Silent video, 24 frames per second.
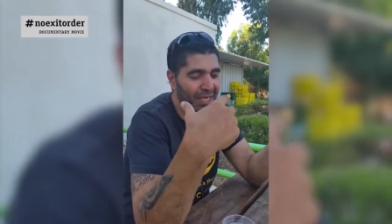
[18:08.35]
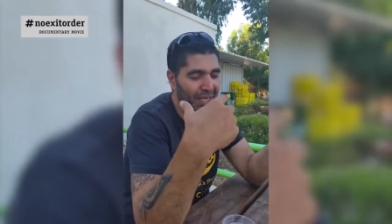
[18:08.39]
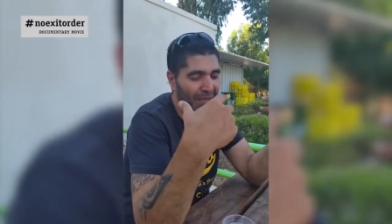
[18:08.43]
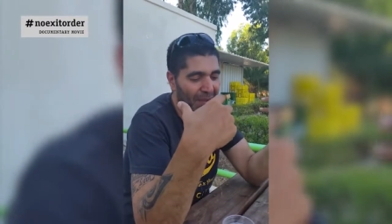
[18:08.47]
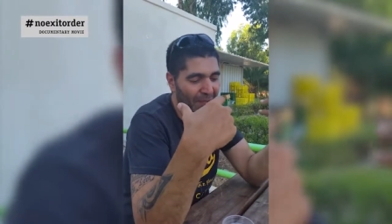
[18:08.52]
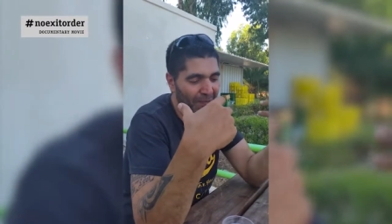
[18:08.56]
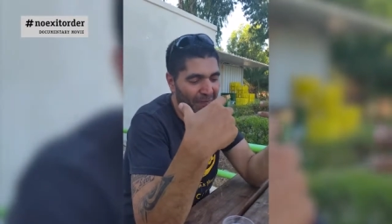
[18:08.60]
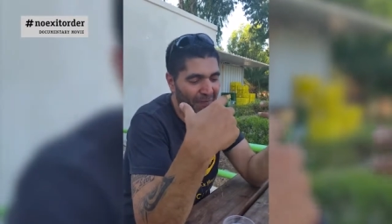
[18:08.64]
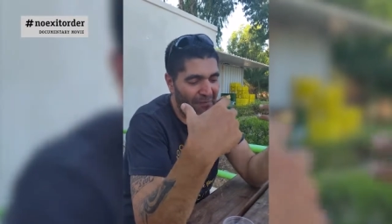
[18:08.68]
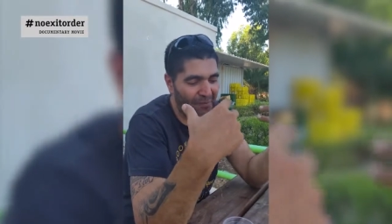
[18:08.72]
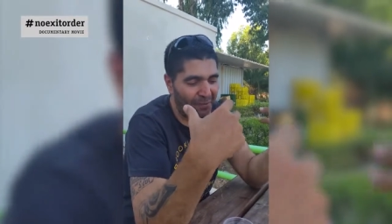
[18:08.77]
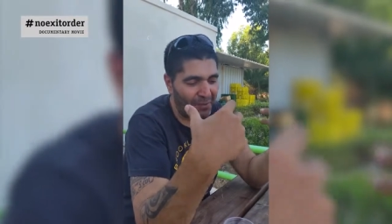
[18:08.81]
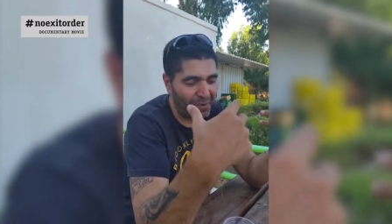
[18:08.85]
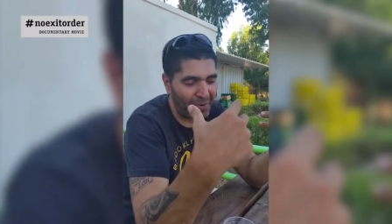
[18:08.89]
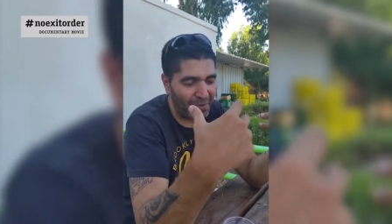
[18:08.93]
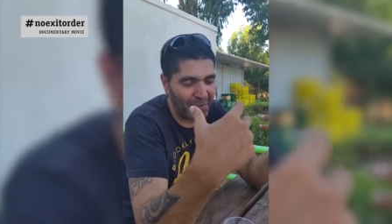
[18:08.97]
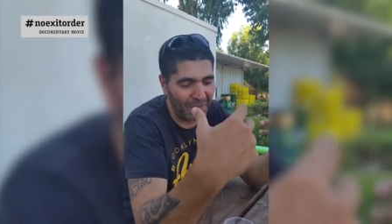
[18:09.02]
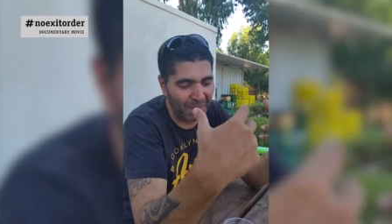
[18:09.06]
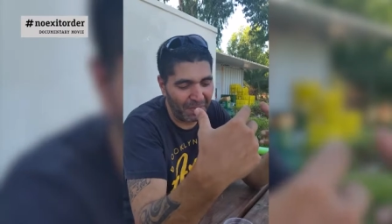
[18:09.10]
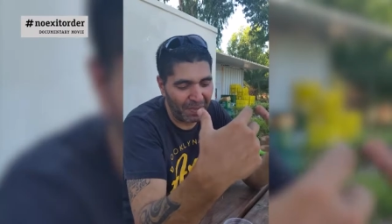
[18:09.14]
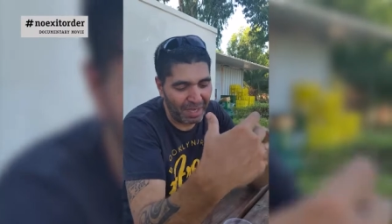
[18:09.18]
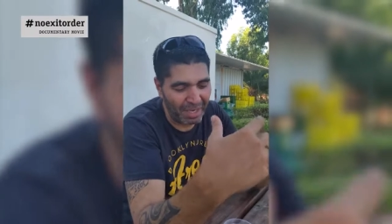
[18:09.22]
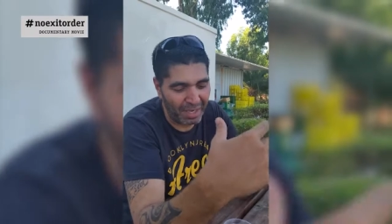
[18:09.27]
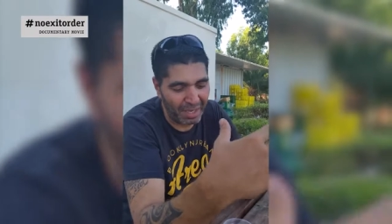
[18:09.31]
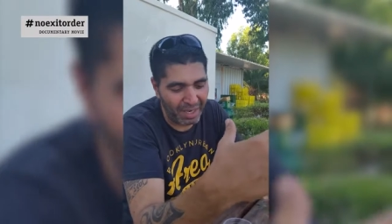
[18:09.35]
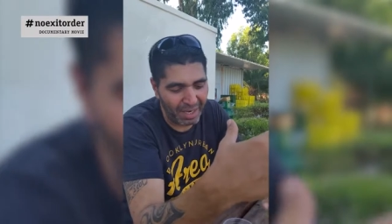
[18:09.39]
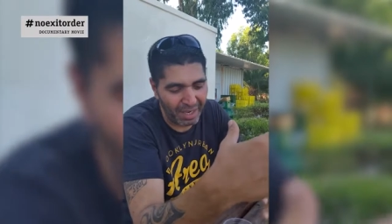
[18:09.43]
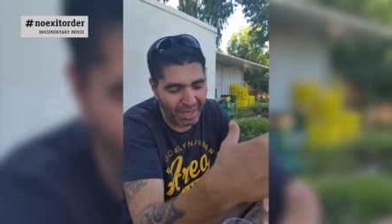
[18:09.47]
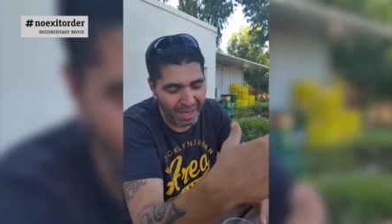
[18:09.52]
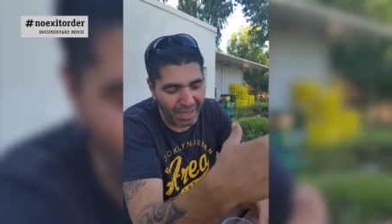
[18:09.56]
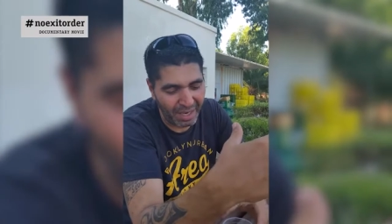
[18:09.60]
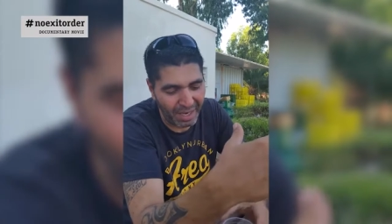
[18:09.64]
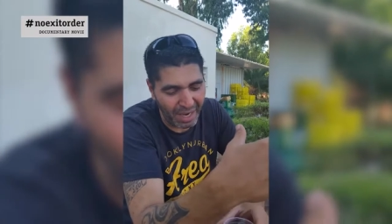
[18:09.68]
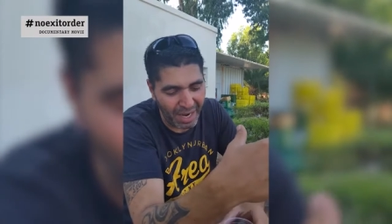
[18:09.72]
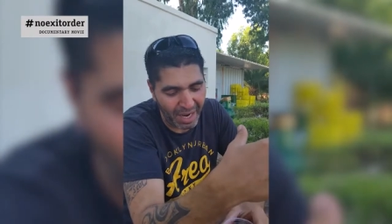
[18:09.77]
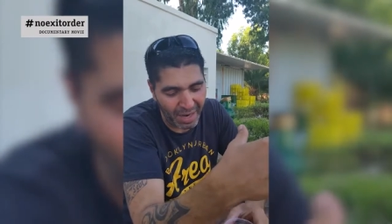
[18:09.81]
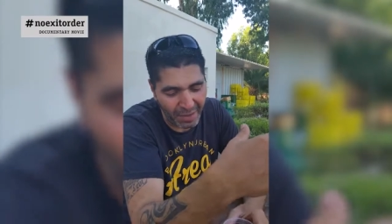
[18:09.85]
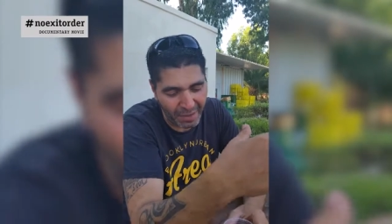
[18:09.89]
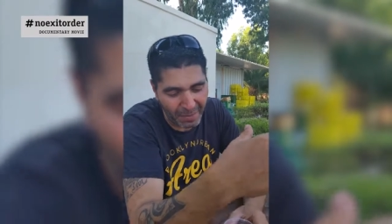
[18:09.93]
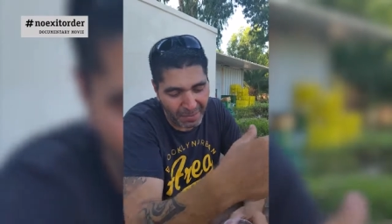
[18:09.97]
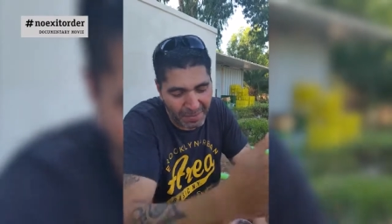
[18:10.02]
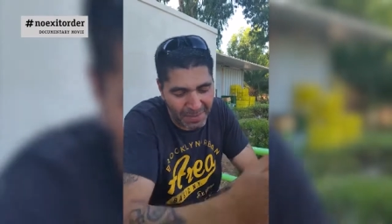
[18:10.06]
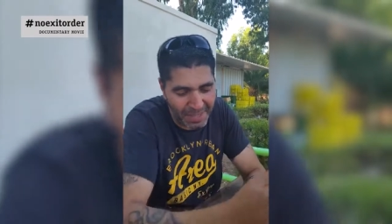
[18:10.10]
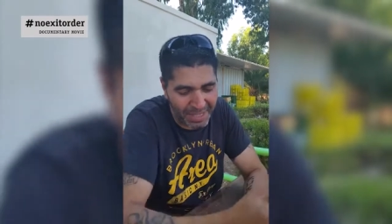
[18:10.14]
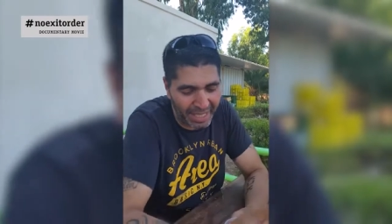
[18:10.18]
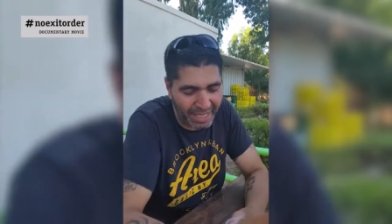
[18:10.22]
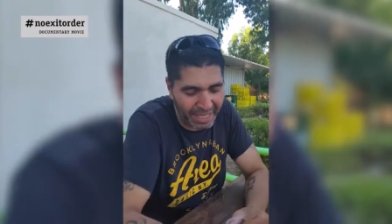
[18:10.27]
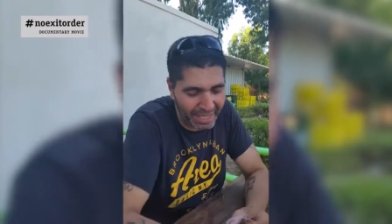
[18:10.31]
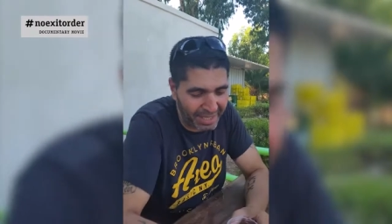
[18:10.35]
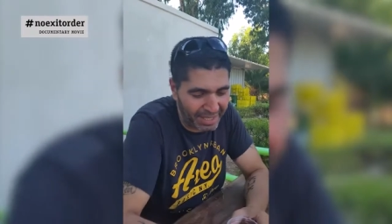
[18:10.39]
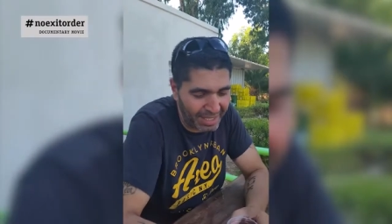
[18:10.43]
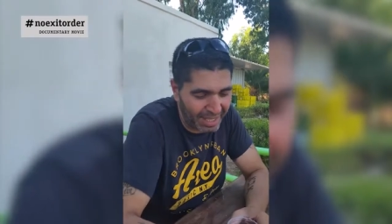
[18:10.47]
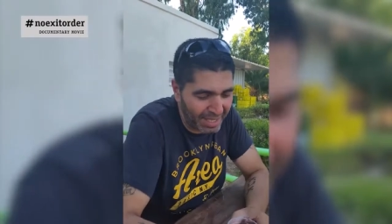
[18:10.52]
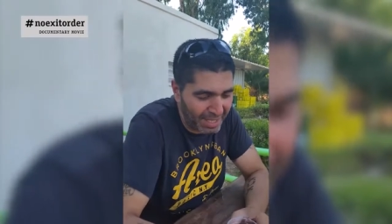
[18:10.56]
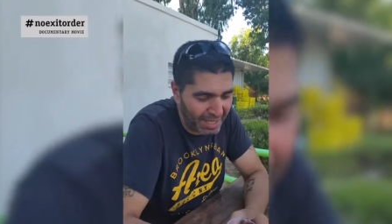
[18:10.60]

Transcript: come from Arab state.